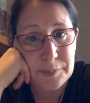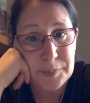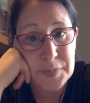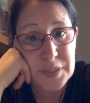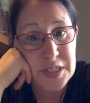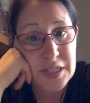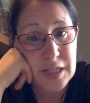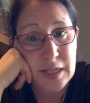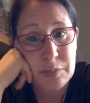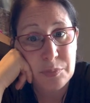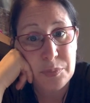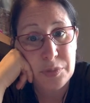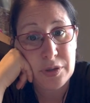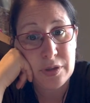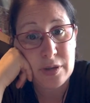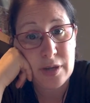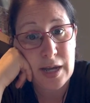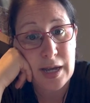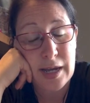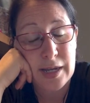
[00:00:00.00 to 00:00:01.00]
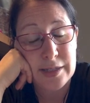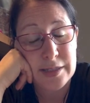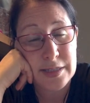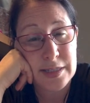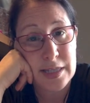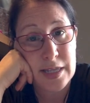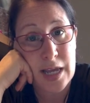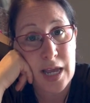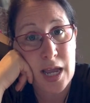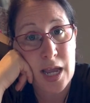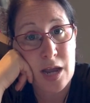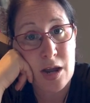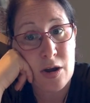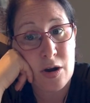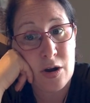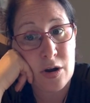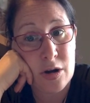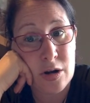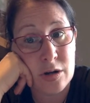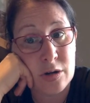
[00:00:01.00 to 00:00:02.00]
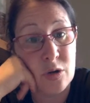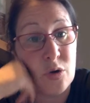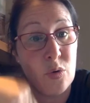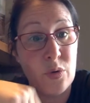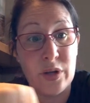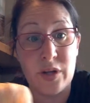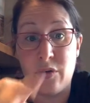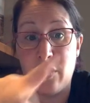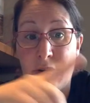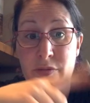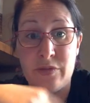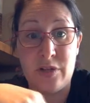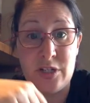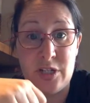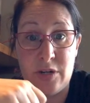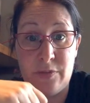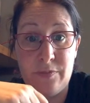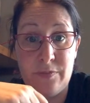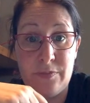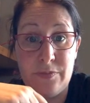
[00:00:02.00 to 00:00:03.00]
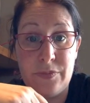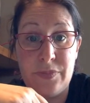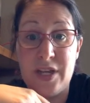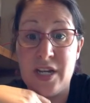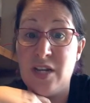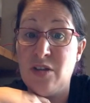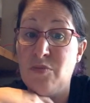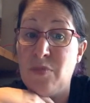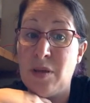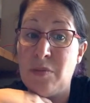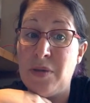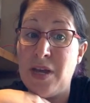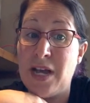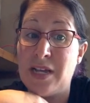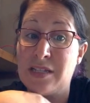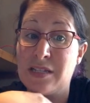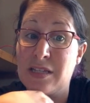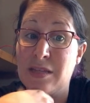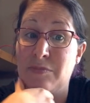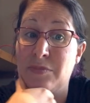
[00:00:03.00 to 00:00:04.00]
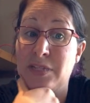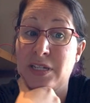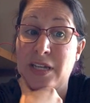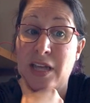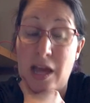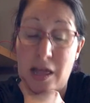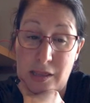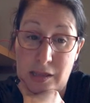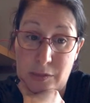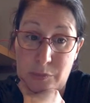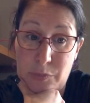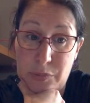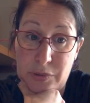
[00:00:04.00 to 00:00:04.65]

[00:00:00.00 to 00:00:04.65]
skip as they are going around the gym. Then you maybe ask them to gallop.